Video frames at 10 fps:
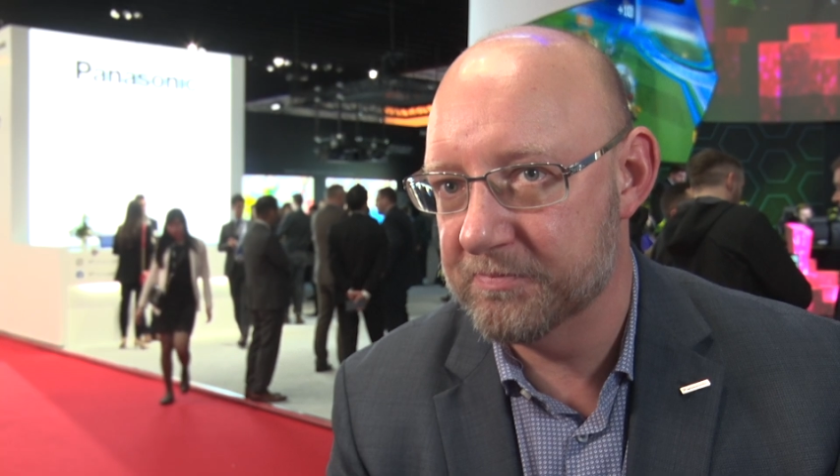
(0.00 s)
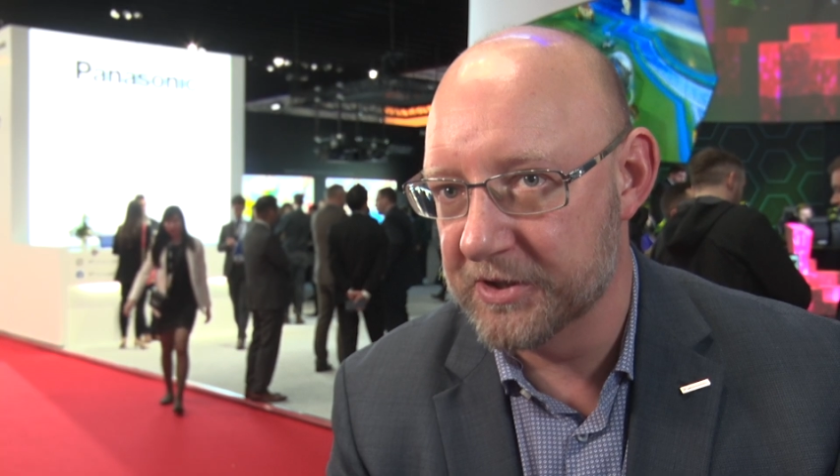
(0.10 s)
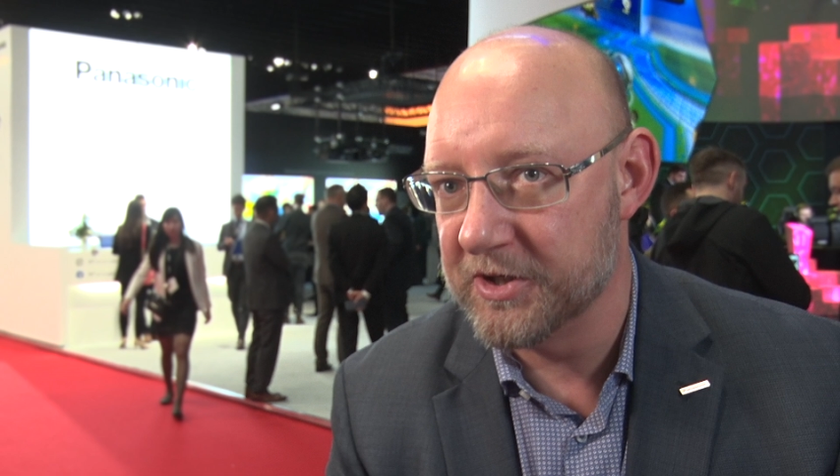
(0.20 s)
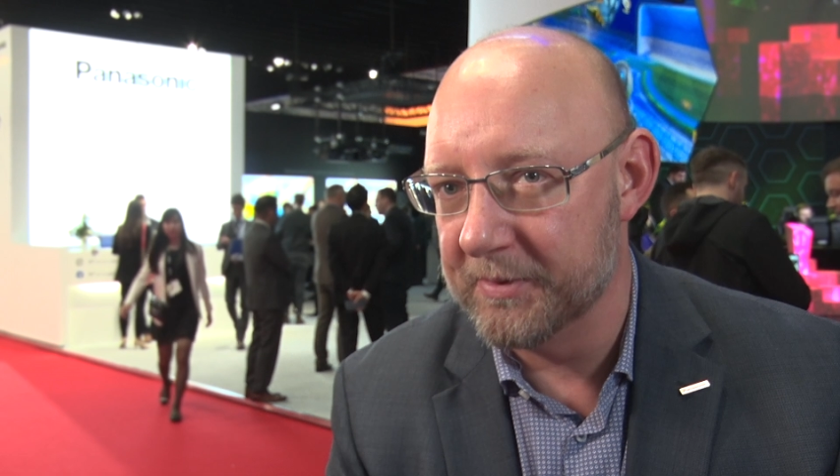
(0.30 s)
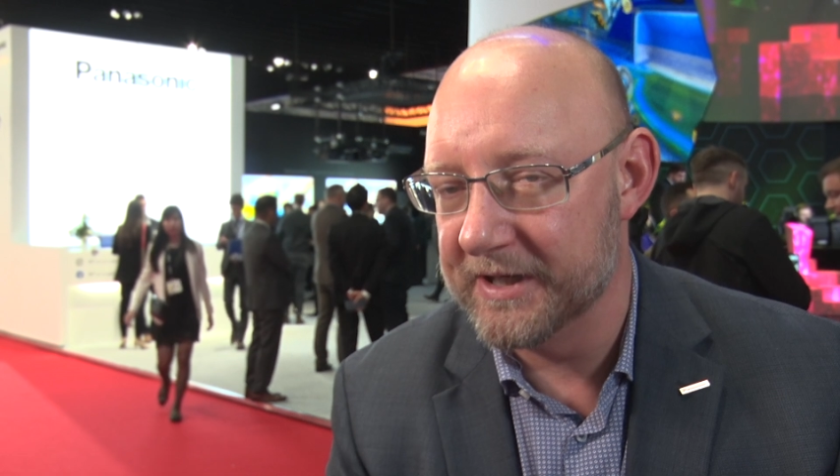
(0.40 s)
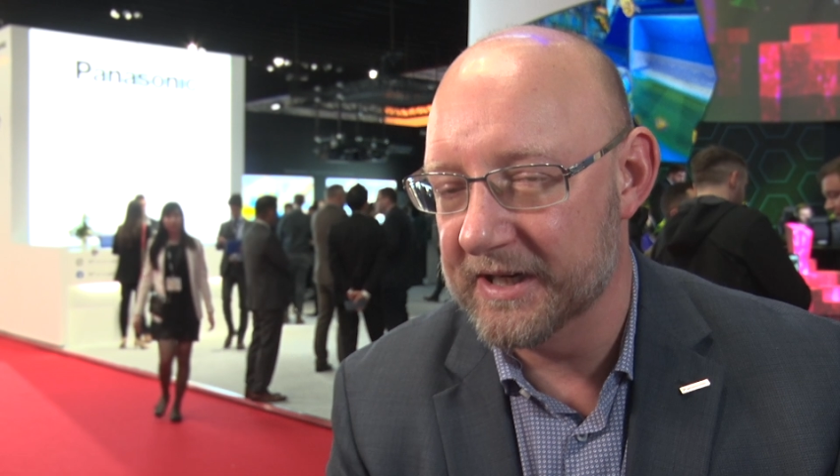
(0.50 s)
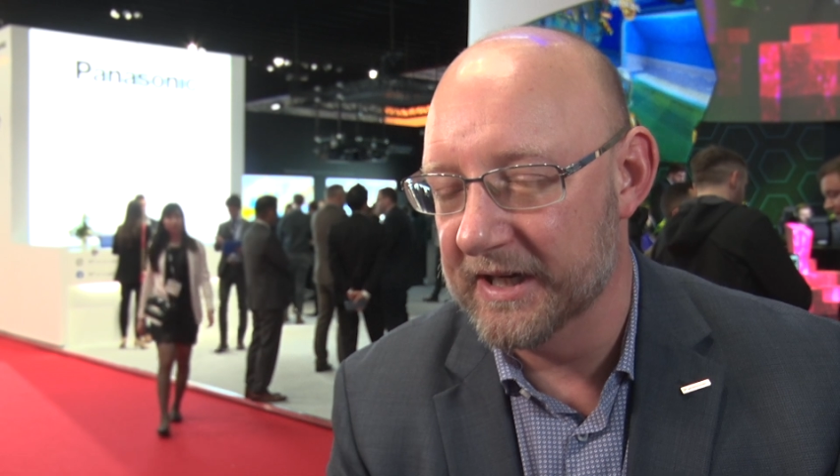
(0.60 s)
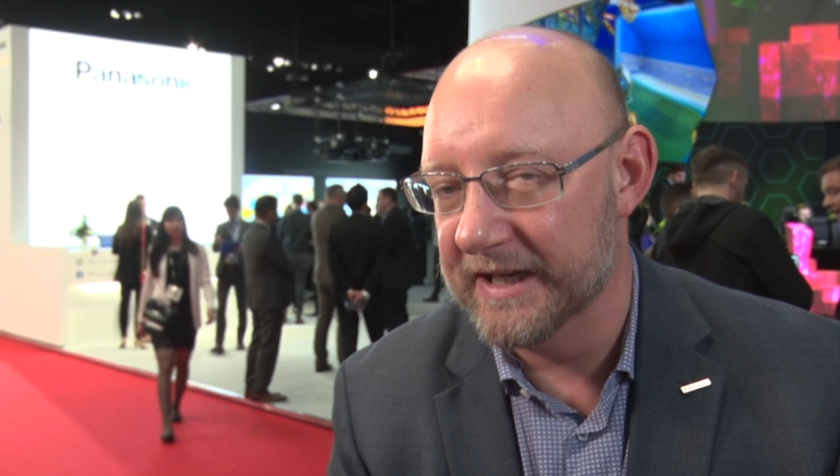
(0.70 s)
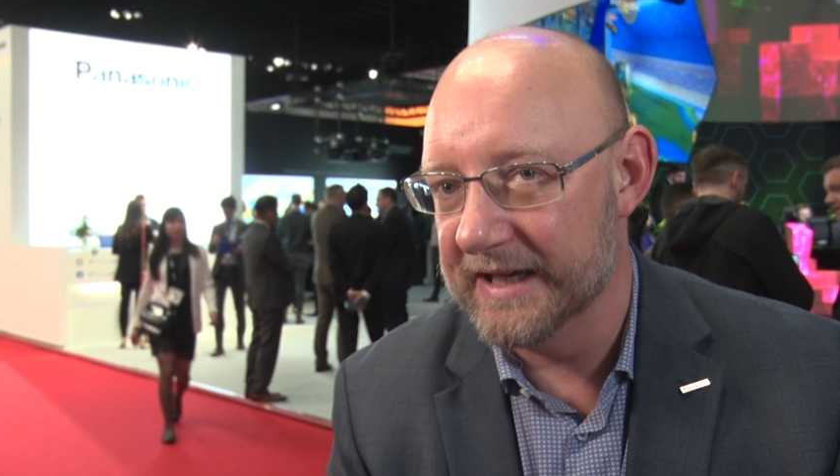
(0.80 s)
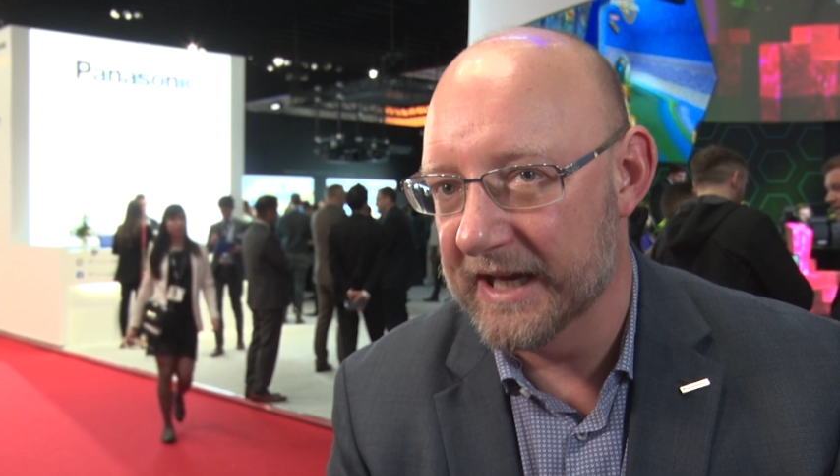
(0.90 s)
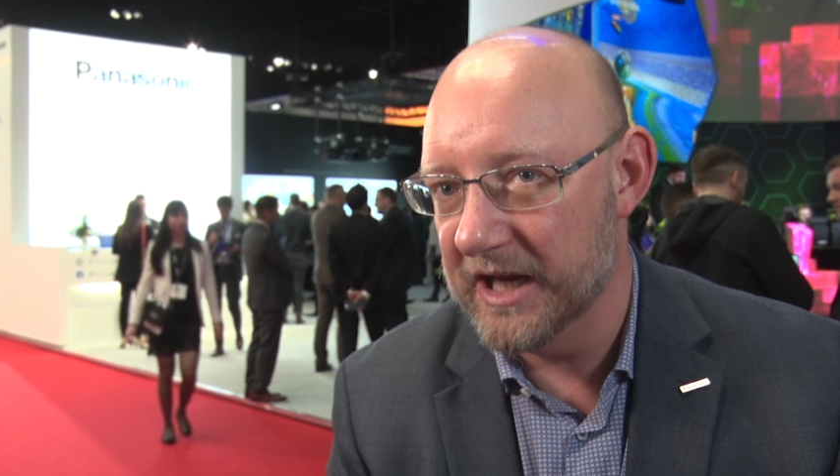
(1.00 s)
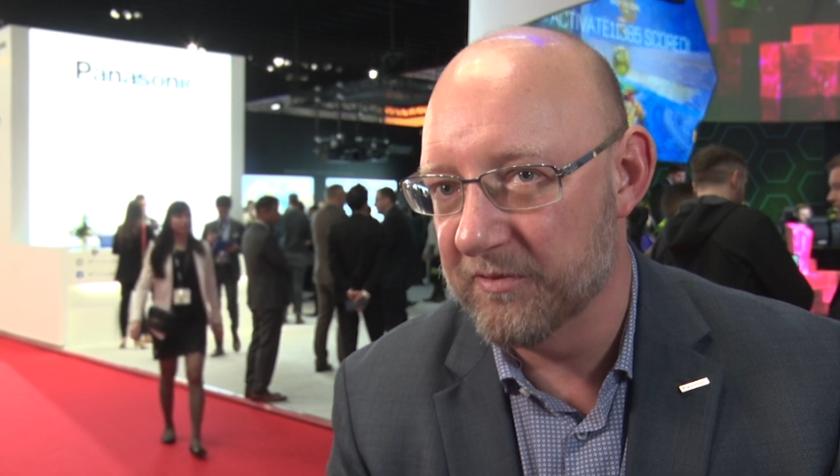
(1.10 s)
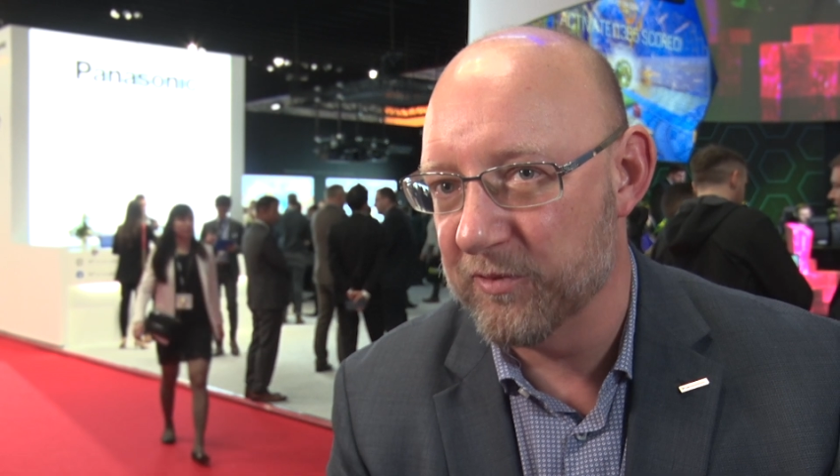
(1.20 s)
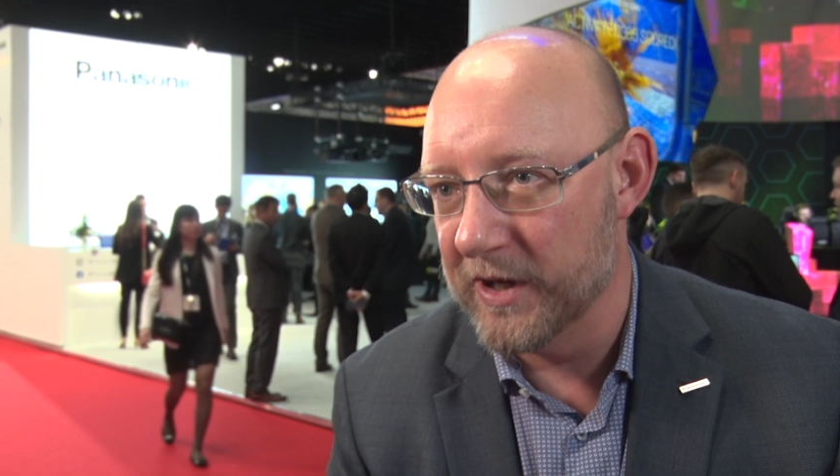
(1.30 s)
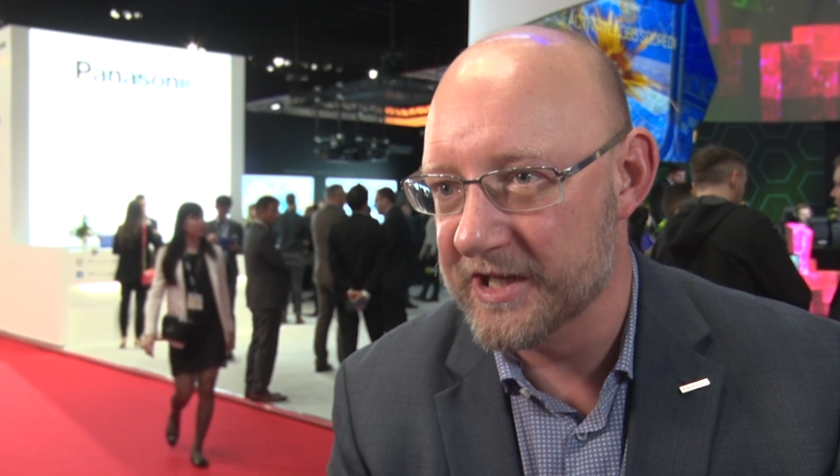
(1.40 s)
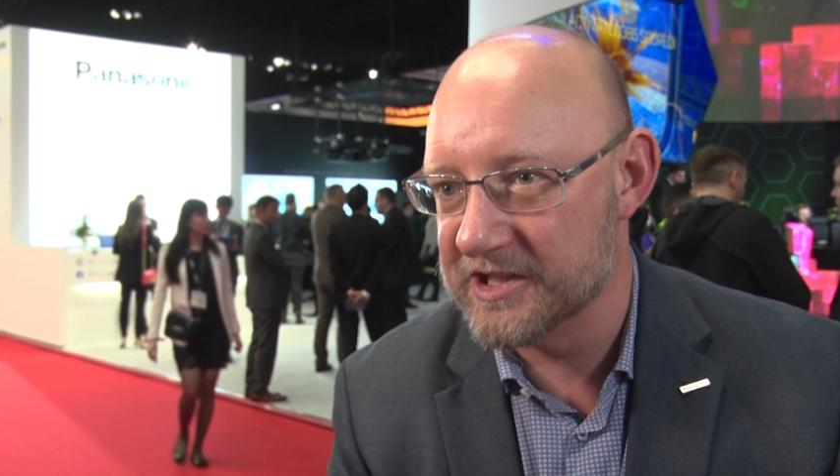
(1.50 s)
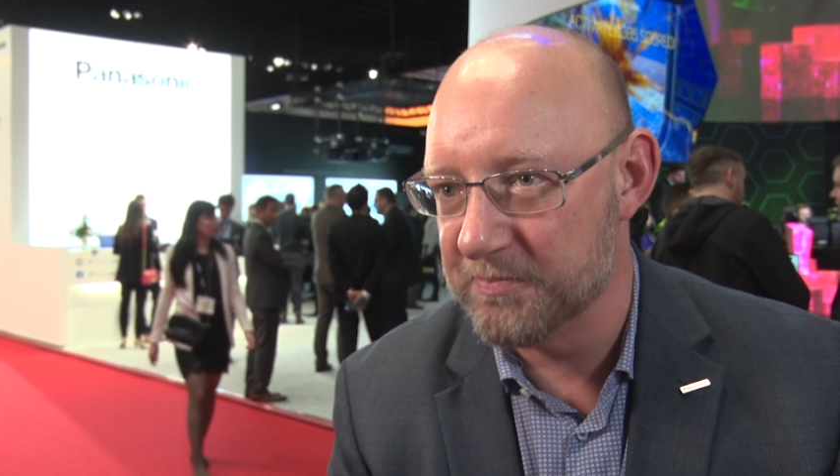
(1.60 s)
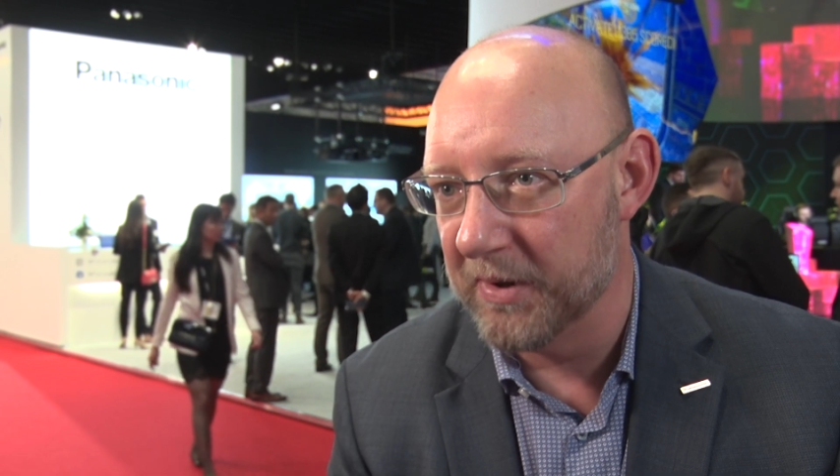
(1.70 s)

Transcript: predominantly influenced